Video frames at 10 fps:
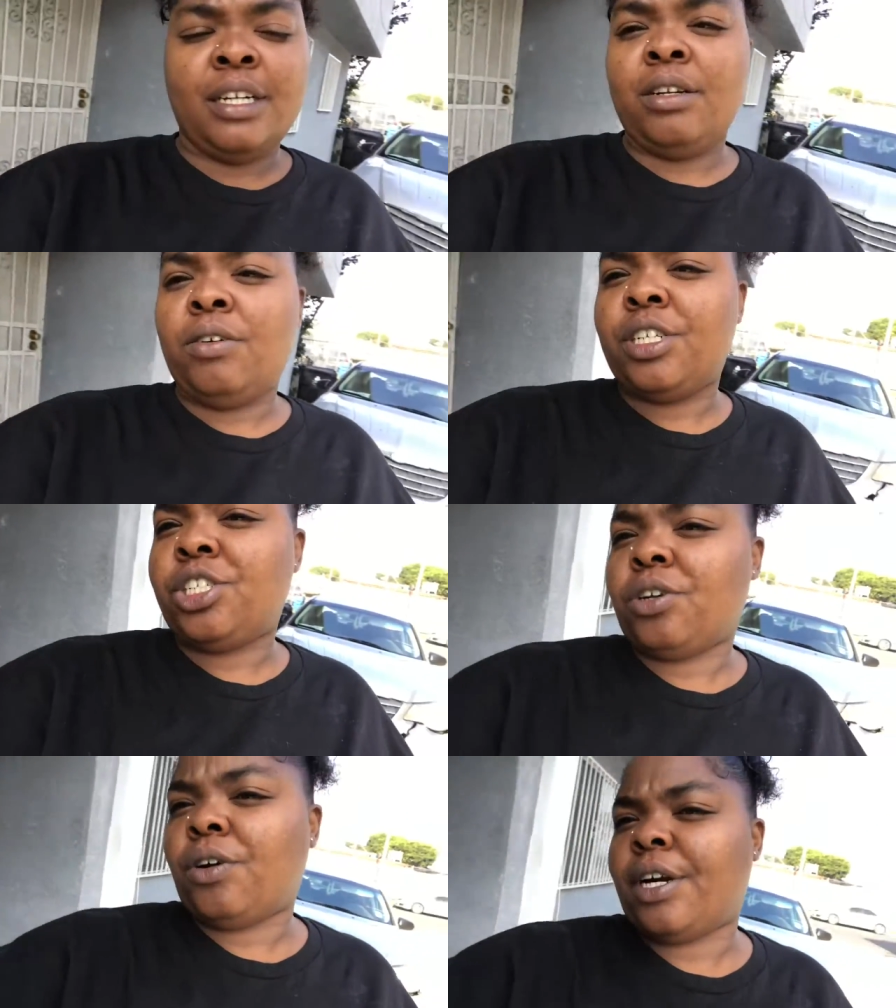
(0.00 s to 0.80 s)
know it's
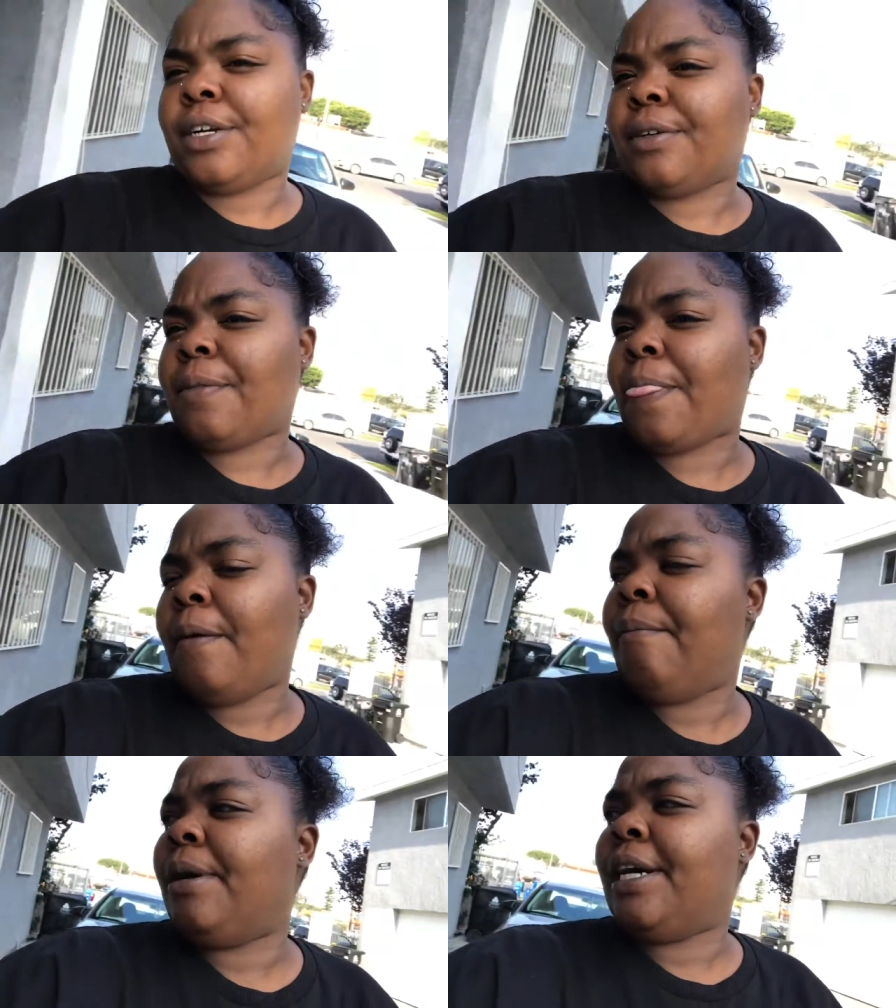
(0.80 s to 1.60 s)
short,
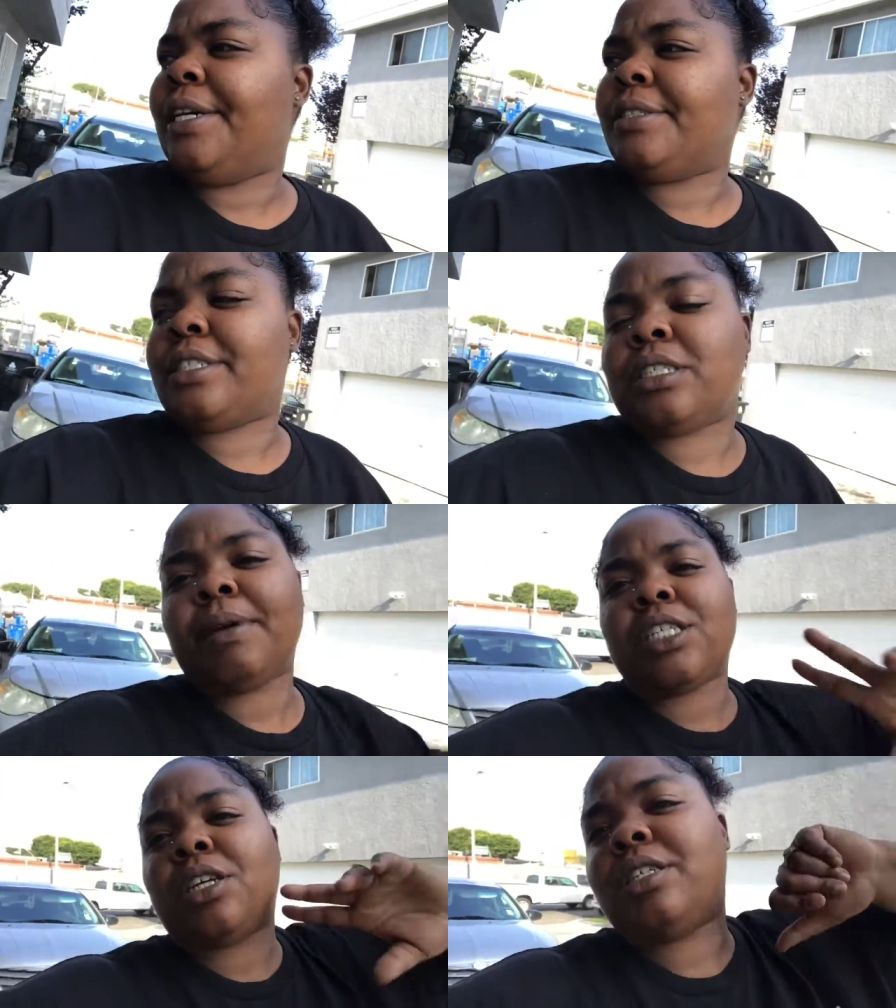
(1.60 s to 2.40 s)
but just
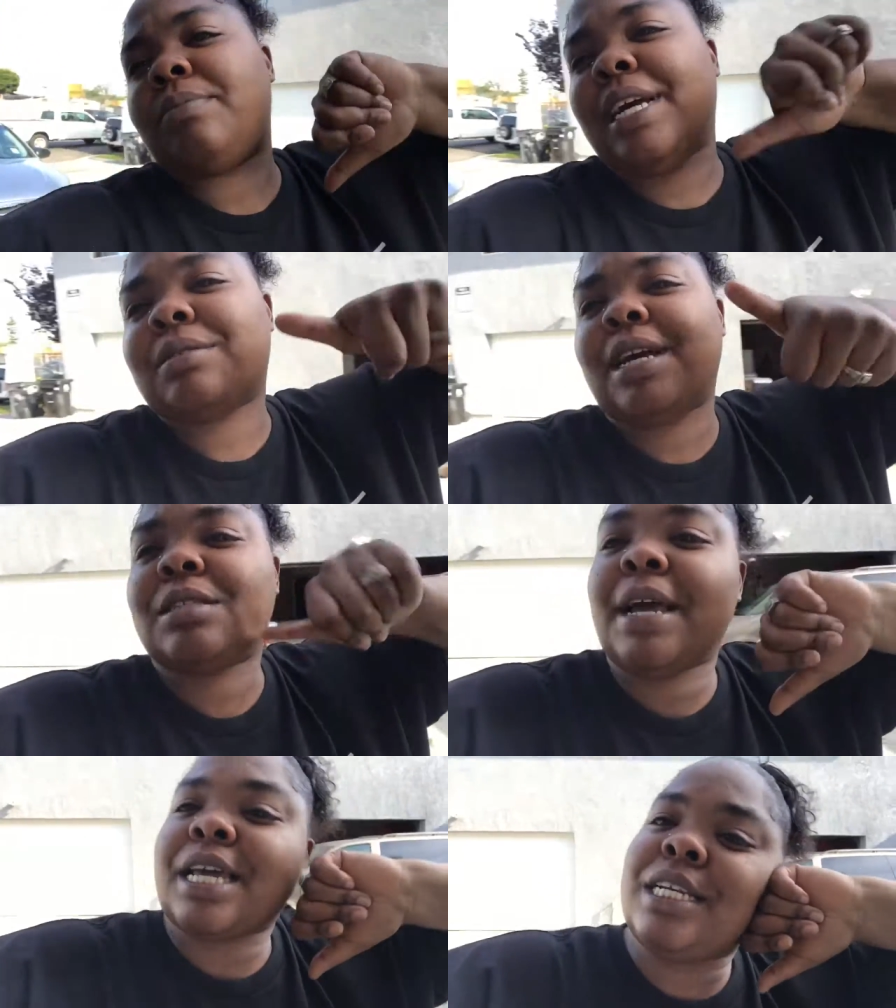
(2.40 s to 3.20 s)
make sure you smack,
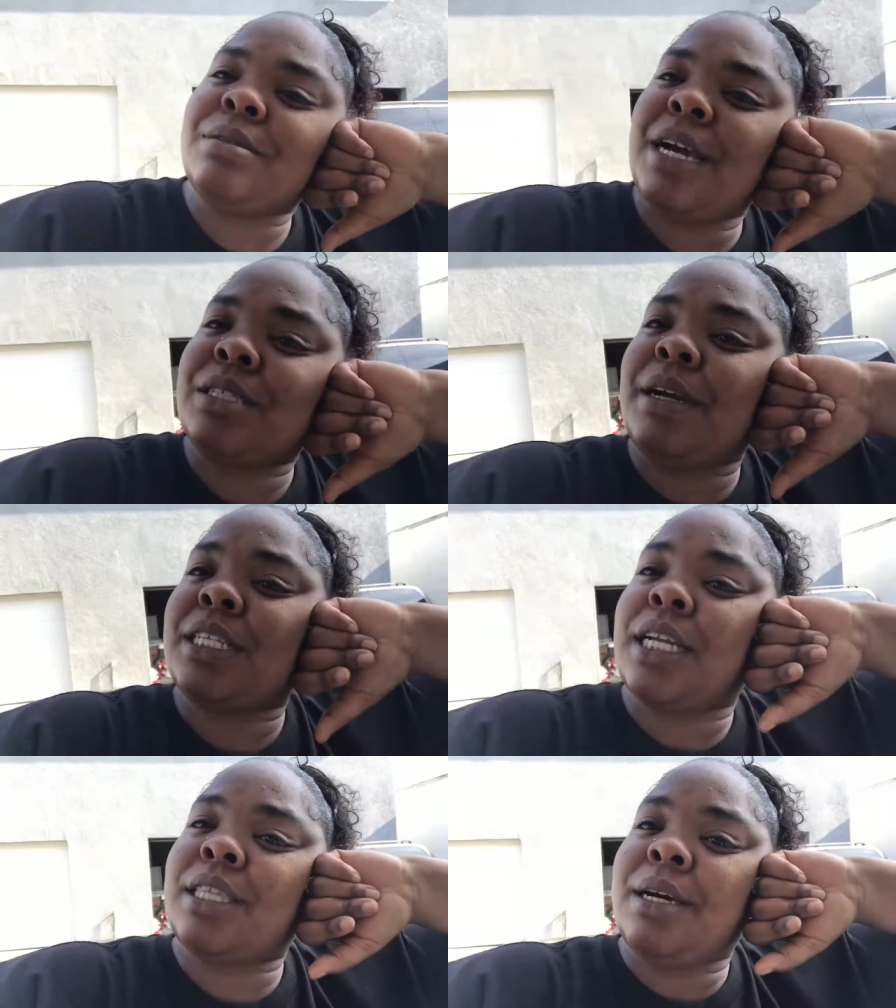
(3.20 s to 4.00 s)
smack, smack, smack, smack,
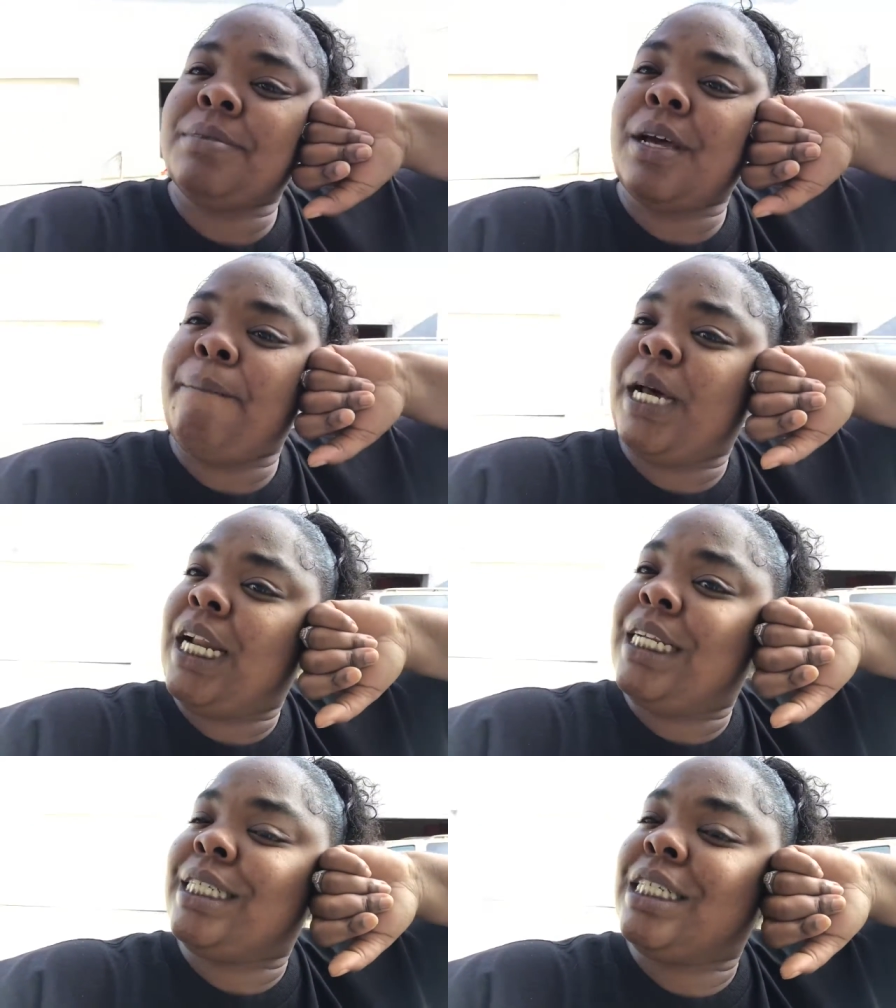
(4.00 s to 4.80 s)
smack that thumbs up
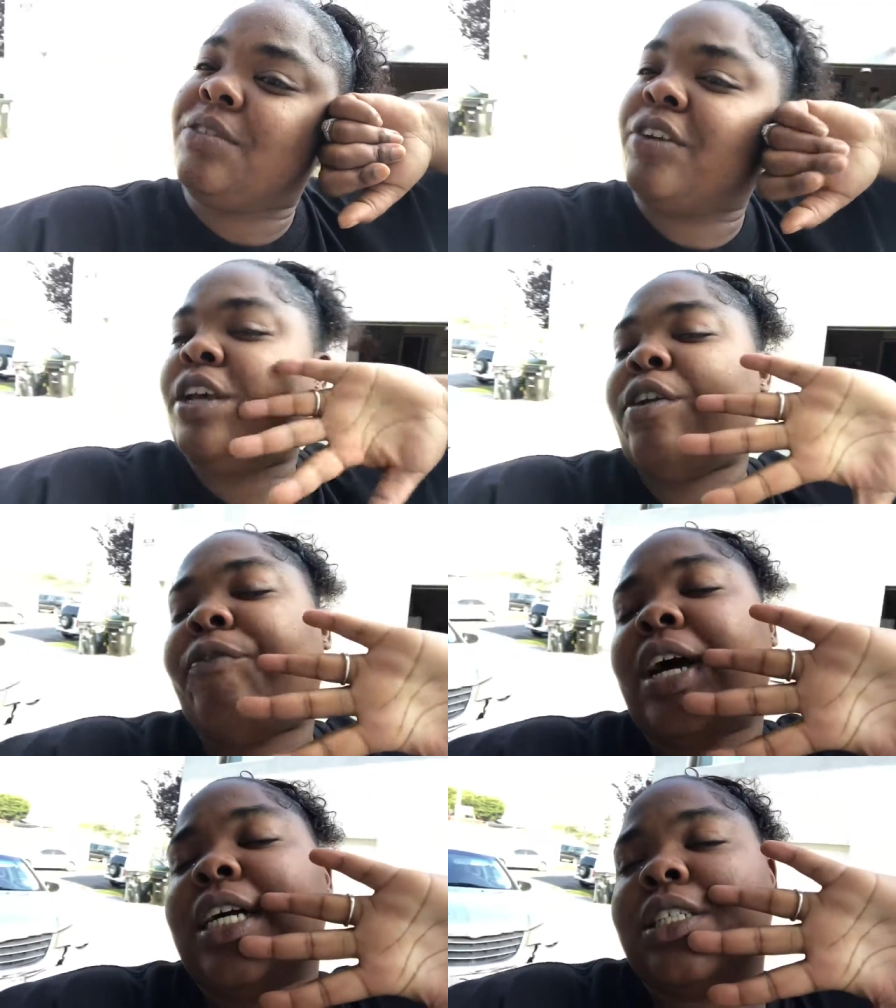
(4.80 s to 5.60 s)
button. Let's get this video to
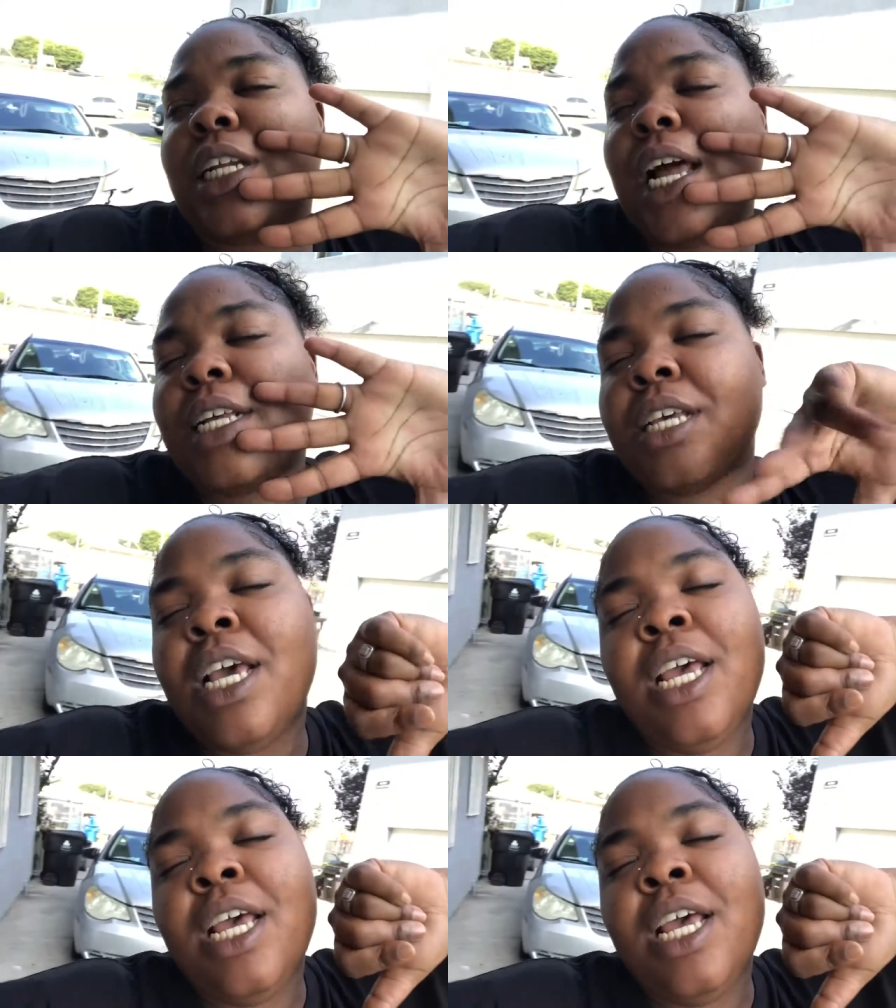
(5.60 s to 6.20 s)
five hundred likes.